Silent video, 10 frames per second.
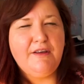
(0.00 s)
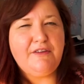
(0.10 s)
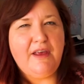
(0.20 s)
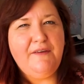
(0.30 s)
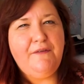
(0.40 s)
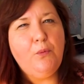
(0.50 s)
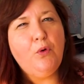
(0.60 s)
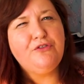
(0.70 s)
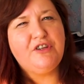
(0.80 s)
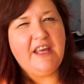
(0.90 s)
So if you
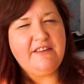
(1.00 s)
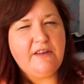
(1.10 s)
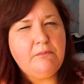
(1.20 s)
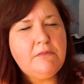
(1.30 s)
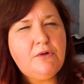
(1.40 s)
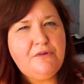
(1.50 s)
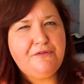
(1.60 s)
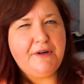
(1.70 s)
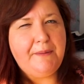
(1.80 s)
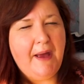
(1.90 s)
want to get some more
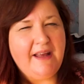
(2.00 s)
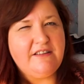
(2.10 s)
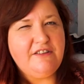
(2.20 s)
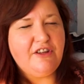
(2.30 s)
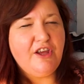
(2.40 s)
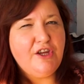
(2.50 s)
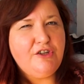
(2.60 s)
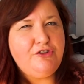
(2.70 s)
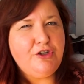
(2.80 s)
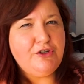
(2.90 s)
free patterns,
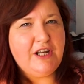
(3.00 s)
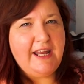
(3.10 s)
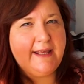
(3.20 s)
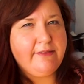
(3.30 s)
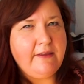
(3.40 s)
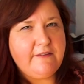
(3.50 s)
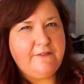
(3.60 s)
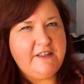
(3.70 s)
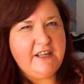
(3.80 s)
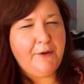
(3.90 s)
do click this
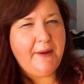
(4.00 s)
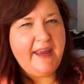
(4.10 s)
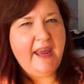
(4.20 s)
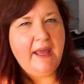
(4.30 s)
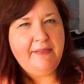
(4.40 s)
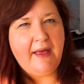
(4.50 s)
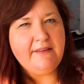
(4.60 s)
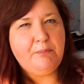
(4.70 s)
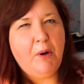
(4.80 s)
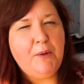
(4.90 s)
video here.
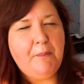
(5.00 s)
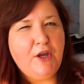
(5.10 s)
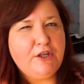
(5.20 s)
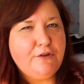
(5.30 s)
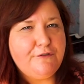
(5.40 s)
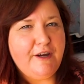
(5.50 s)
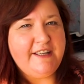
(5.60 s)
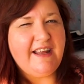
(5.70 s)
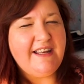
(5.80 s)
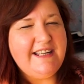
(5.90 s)
That's by my good
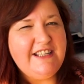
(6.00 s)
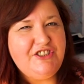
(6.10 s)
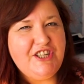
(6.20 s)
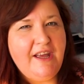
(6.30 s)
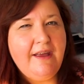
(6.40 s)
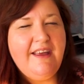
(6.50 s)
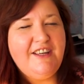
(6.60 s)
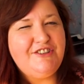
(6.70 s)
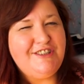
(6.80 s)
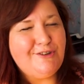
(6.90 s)
friend Alisa.
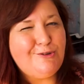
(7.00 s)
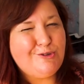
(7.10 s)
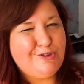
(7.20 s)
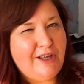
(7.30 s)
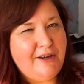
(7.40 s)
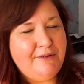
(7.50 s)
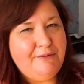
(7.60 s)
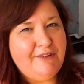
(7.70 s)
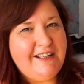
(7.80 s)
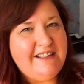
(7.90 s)
She's also
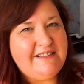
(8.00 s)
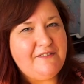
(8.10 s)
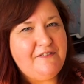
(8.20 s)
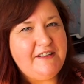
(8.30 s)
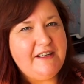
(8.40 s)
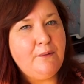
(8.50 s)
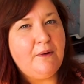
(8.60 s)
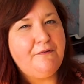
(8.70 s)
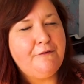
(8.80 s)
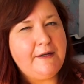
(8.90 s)
released a video
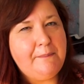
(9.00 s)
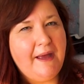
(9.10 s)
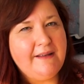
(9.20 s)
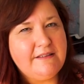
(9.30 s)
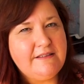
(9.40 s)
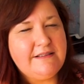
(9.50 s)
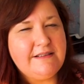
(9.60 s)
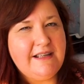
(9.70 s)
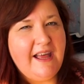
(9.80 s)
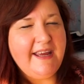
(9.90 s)
of free patterns
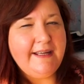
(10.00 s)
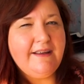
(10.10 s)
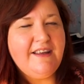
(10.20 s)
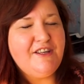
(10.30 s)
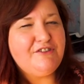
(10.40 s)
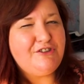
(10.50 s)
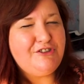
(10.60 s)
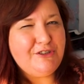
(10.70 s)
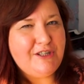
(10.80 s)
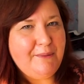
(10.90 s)
today. So
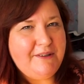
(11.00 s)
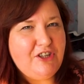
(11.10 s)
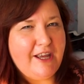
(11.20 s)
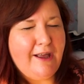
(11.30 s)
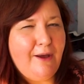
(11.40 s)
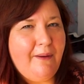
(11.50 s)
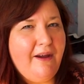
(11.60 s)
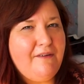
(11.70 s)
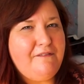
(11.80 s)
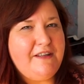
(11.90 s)
do go and check out
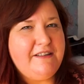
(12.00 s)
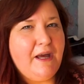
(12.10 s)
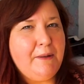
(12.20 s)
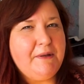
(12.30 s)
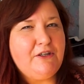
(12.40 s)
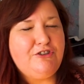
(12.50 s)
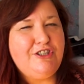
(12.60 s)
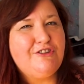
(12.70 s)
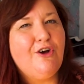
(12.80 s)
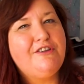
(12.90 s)
her video because
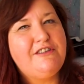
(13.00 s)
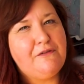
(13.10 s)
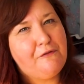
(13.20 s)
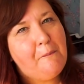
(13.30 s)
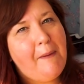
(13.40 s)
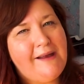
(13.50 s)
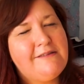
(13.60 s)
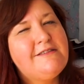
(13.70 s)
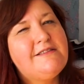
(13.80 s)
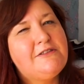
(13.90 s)
she's got different
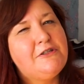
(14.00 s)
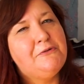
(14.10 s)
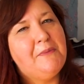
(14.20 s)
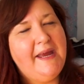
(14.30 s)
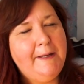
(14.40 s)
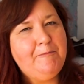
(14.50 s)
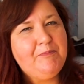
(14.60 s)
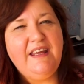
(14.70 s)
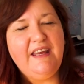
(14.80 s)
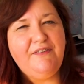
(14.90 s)
patterns to me.
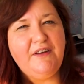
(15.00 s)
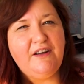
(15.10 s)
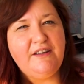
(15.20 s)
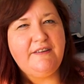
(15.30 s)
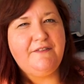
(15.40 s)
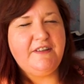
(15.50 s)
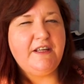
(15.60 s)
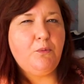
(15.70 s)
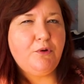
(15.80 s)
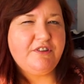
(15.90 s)
If you like this
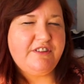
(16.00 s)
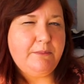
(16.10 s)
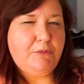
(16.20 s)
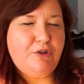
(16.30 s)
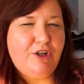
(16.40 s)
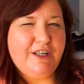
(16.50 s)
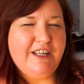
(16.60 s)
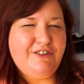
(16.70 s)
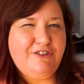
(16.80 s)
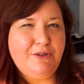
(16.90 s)
video and want to see more like
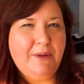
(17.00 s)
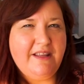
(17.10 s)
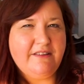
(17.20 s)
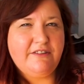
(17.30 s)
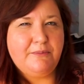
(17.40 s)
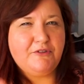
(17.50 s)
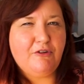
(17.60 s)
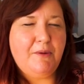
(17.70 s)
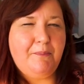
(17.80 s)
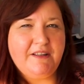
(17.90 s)
it, do hit the
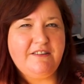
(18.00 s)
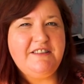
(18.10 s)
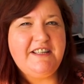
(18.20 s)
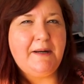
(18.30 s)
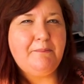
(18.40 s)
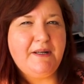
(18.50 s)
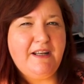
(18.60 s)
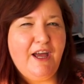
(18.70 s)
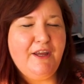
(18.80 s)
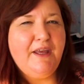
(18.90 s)
subscribe button down
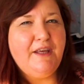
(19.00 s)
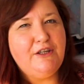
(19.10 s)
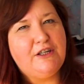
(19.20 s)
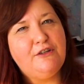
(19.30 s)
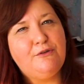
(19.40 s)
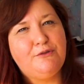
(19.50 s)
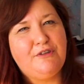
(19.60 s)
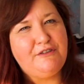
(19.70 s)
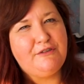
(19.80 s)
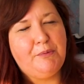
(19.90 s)
below. You can
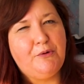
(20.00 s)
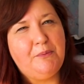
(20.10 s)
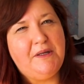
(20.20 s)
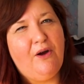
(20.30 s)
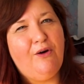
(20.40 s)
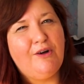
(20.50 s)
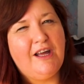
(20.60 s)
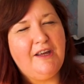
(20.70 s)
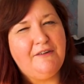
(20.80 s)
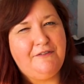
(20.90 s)
also support me on
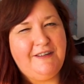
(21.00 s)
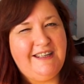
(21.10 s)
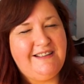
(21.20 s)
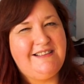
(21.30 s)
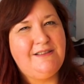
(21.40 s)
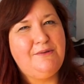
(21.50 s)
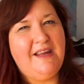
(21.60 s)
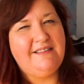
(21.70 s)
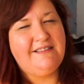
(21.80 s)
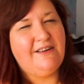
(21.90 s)
Ko-fi. Until
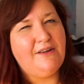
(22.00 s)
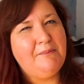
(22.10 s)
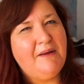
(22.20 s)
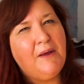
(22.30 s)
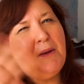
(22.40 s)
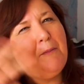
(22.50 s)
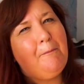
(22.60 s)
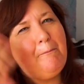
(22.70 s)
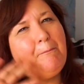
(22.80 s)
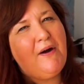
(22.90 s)
next time,
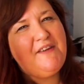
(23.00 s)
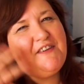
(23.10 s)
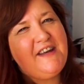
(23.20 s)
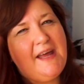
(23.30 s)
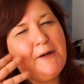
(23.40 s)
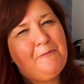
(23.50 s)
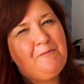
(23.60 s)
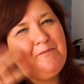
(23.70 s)
bye for now.